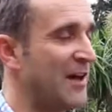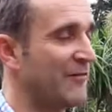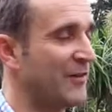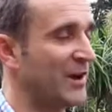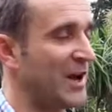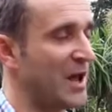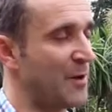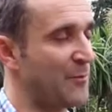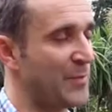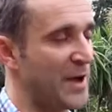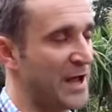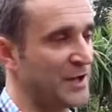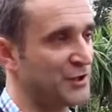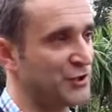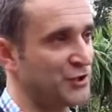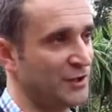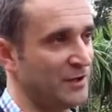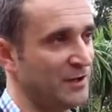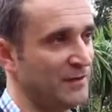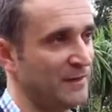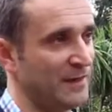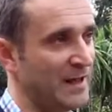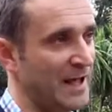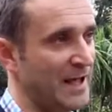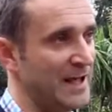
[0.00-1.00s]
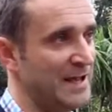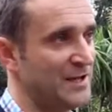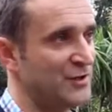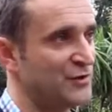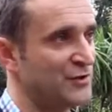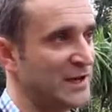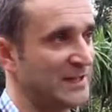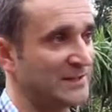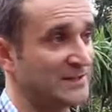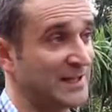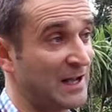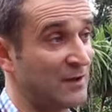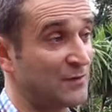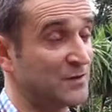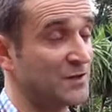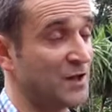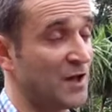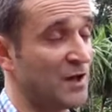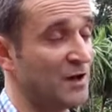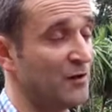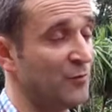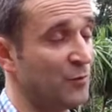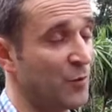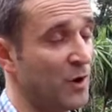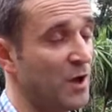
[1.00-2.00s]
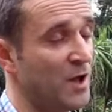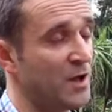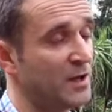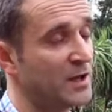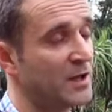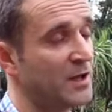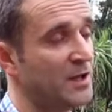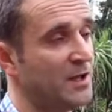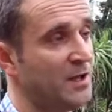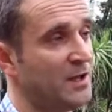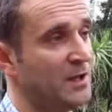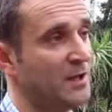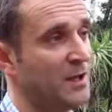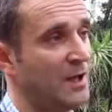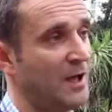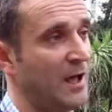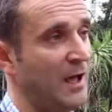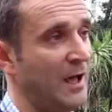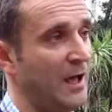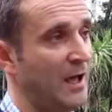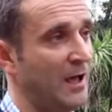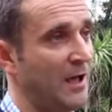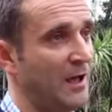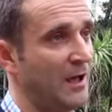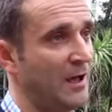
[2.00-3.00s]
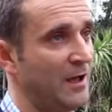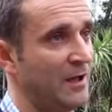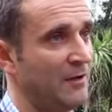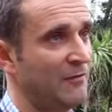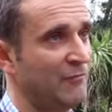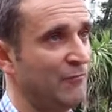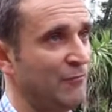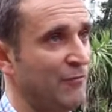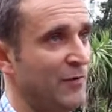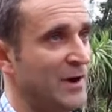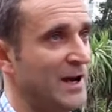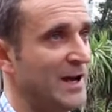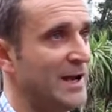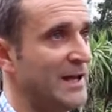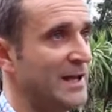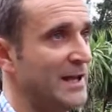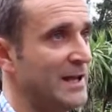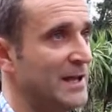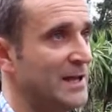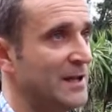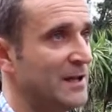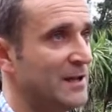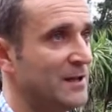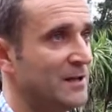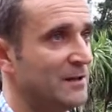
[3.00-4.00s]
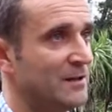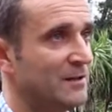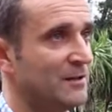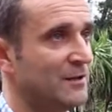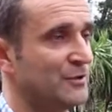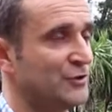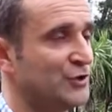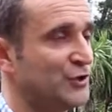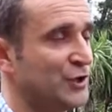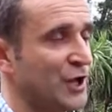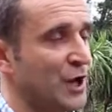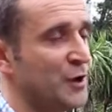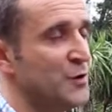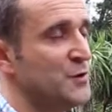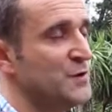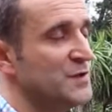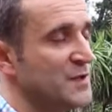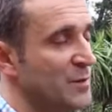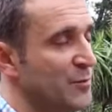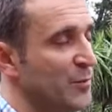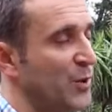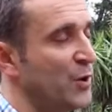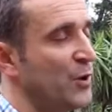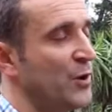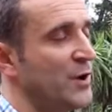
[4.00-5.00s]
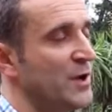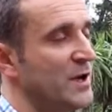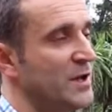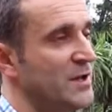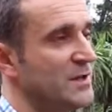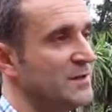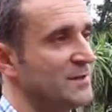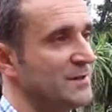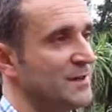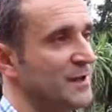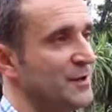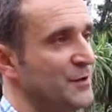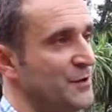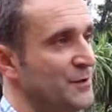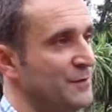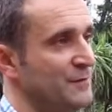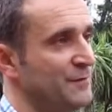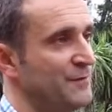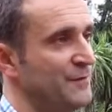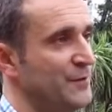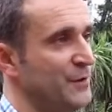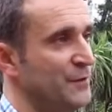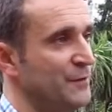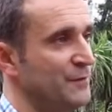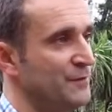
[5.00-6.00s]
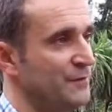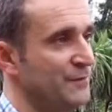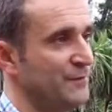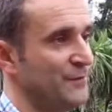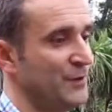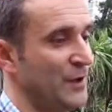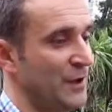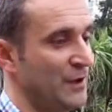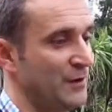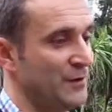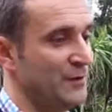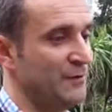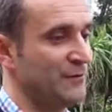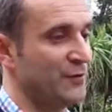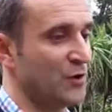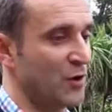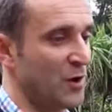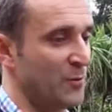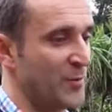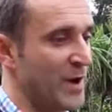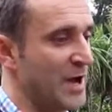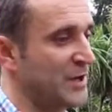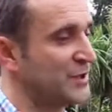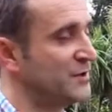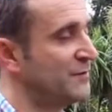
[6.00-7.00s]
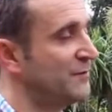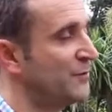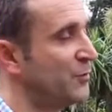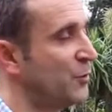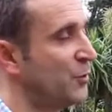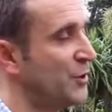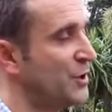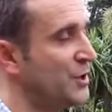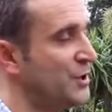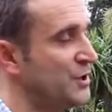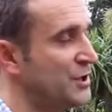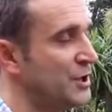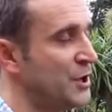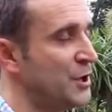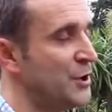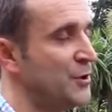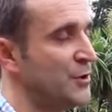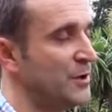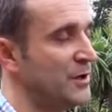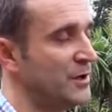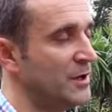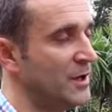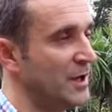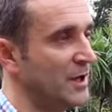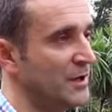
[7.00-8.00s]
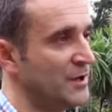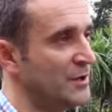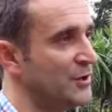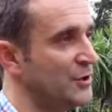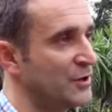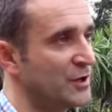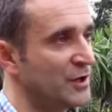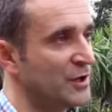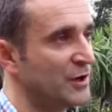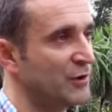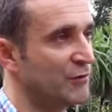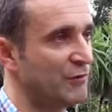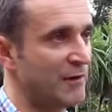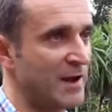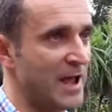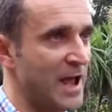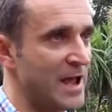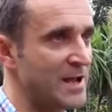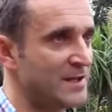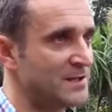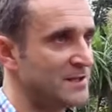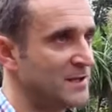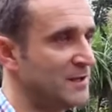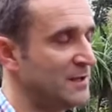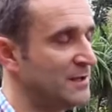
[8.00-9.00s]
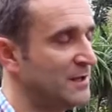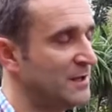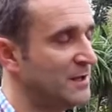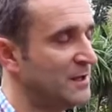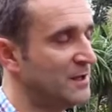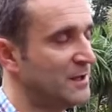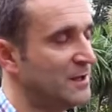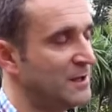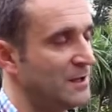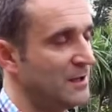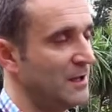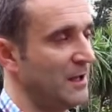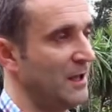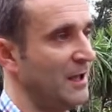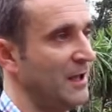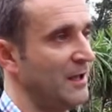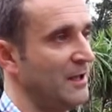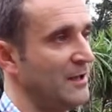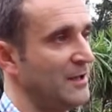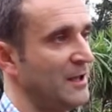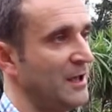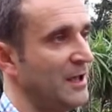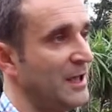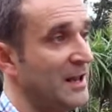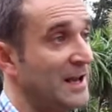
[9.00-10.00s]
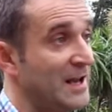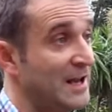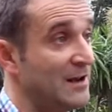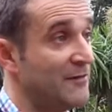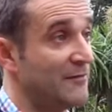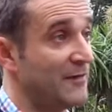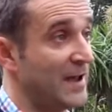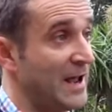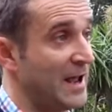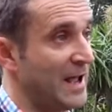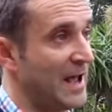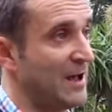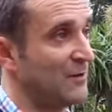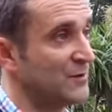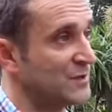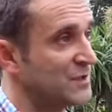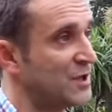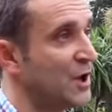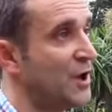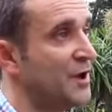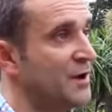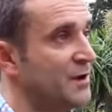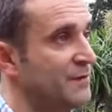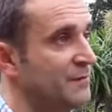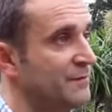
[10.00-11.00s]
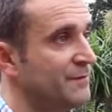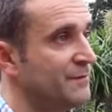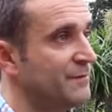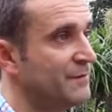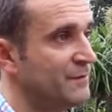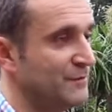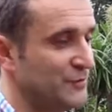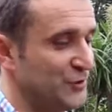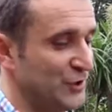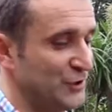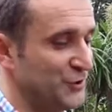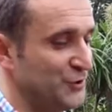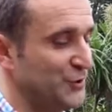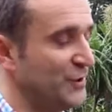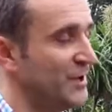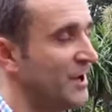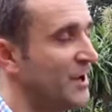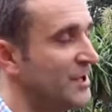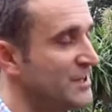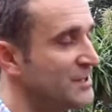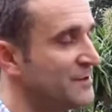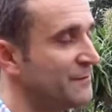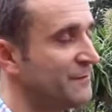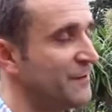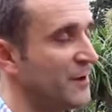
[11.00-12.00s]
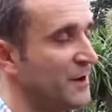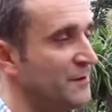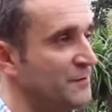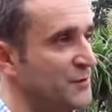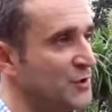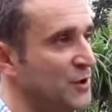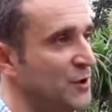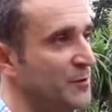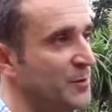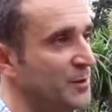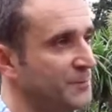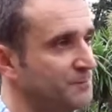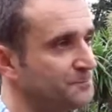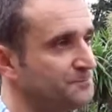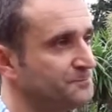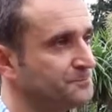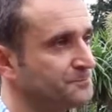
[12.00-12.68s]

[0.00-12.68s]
having that passion and that interest outside of work really shows employers that you've got a passion for what you do and you can create and innovate outside of just your 9-to-5 job.